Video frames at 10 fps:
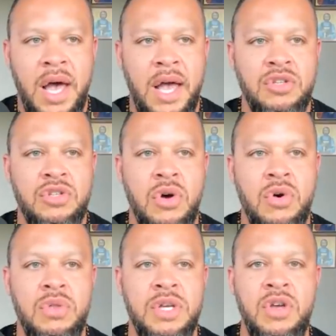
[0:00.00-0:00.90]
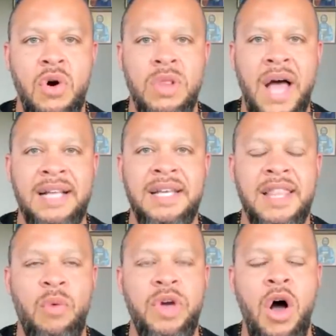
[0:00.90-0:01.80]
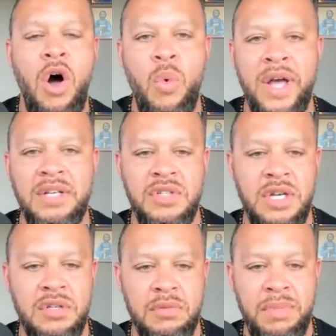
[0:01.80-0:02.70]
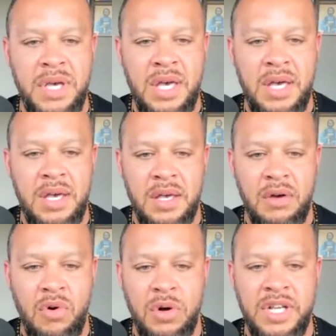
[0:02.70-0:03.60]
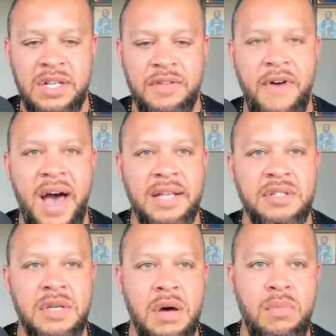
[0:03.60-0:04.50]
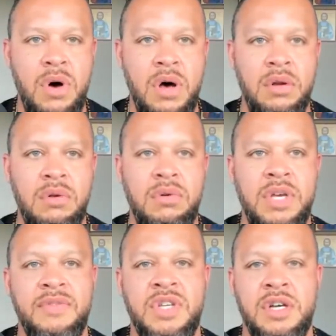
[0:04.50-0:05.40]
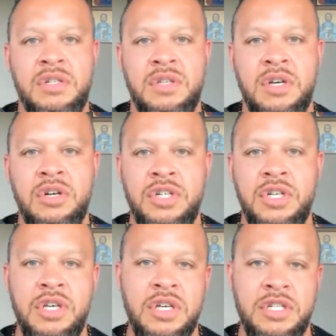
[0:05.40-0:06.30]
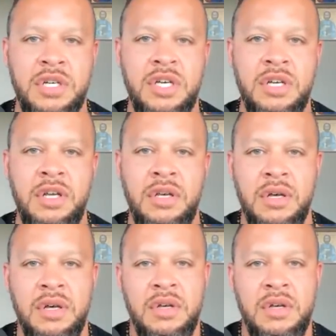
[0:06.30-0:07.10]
And so, this whole idea that we always need to be or need to find someone who gives us the ushy gushy goody